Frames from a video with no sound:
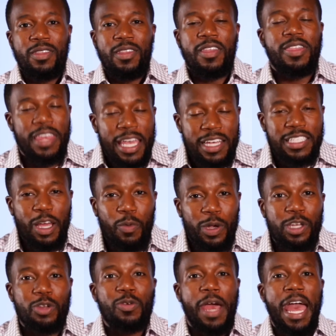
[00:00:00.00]
the things that
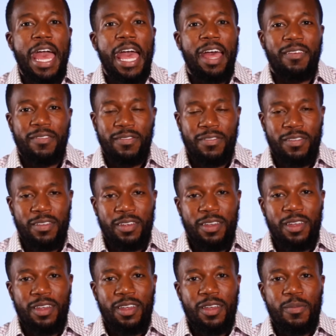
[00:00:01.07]
we do have
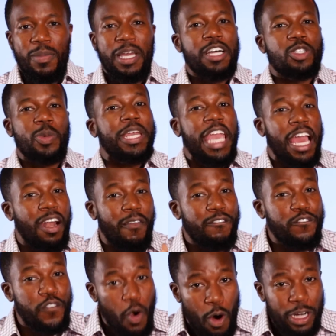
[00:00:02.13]
because we can't
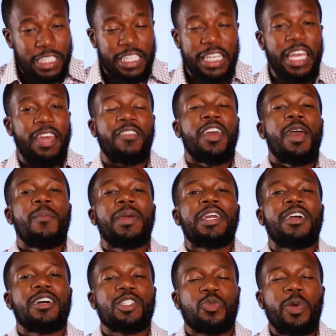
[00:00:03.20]
afford to give
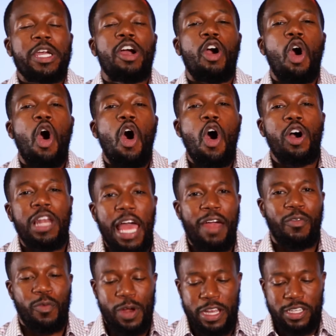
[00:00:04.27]
because we are all
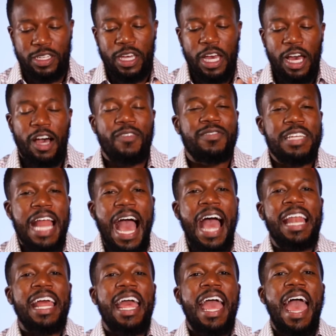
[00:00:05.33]
at risk of
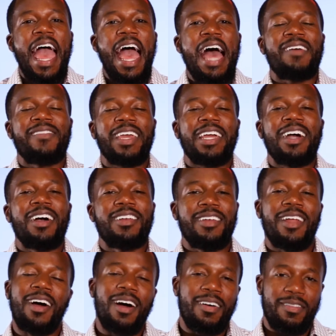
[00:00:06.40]
not having
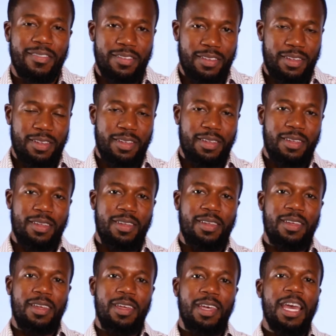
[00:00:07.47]
enough.
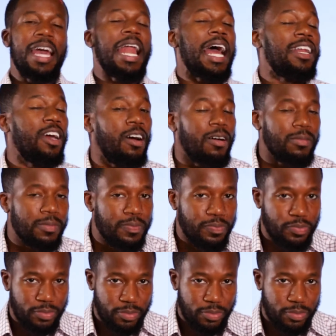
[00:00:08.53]
And I know